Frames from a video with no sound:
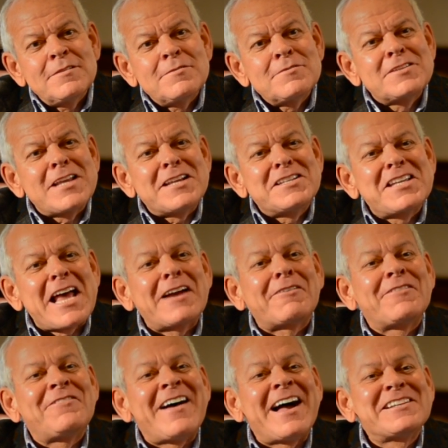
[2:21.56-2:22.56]
say
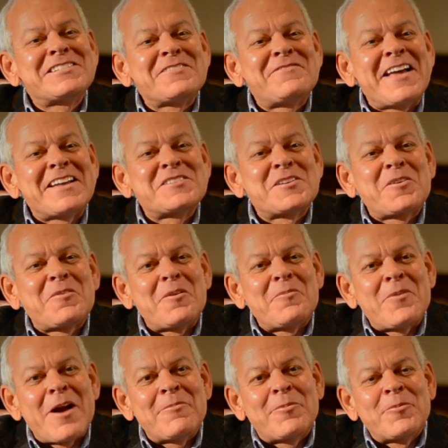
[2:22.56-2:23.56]
sacrifice, if that's the
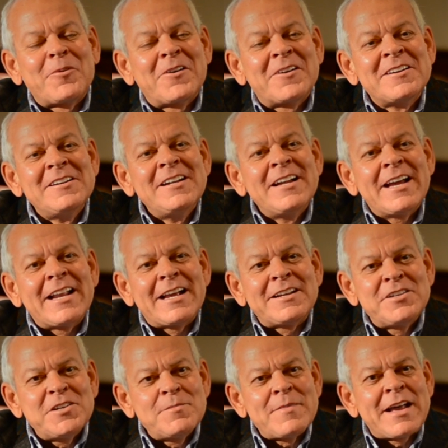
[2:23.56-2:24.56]
proper word, and I
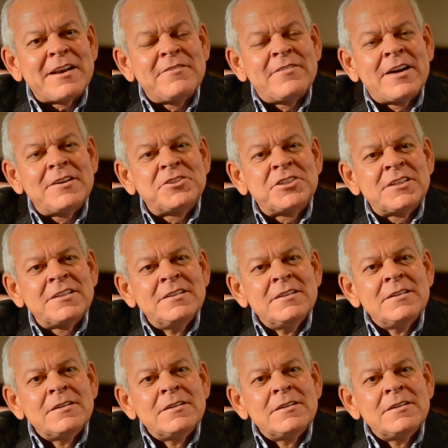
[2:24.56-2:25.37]
do my devotion,